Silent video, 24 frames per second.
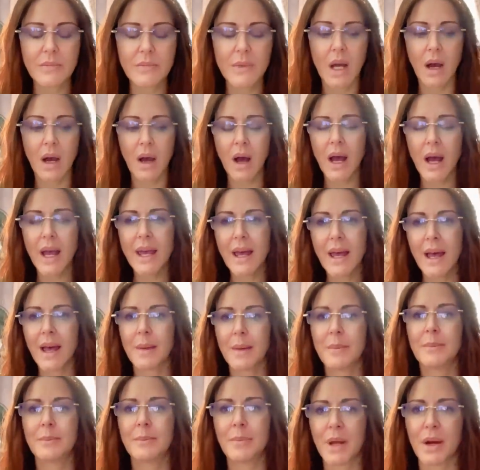I
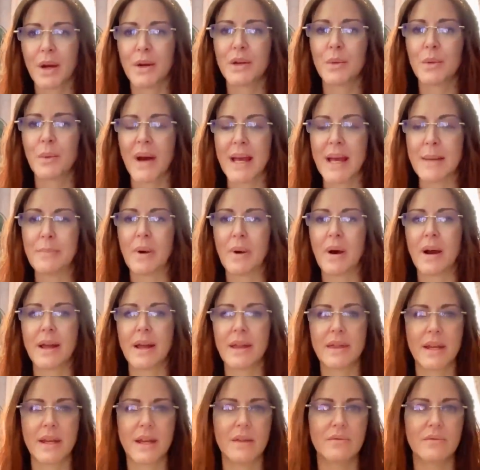am blown away by
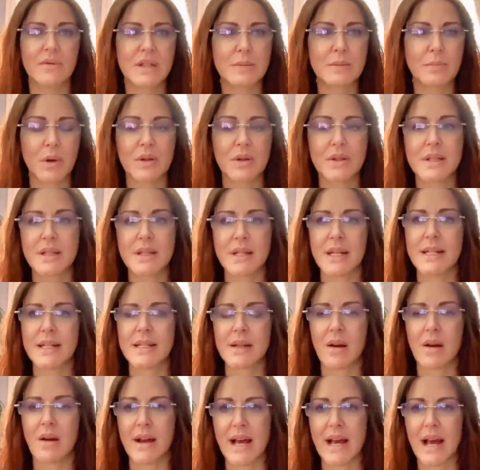the responses
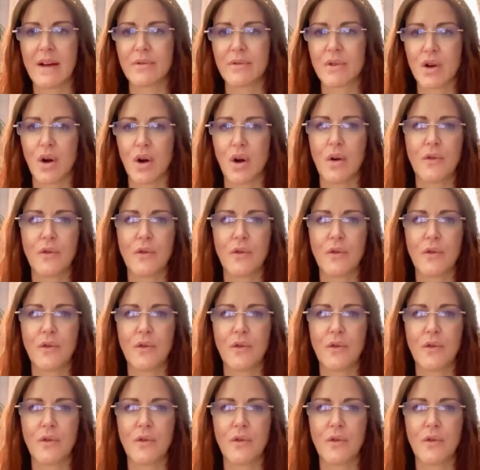I have got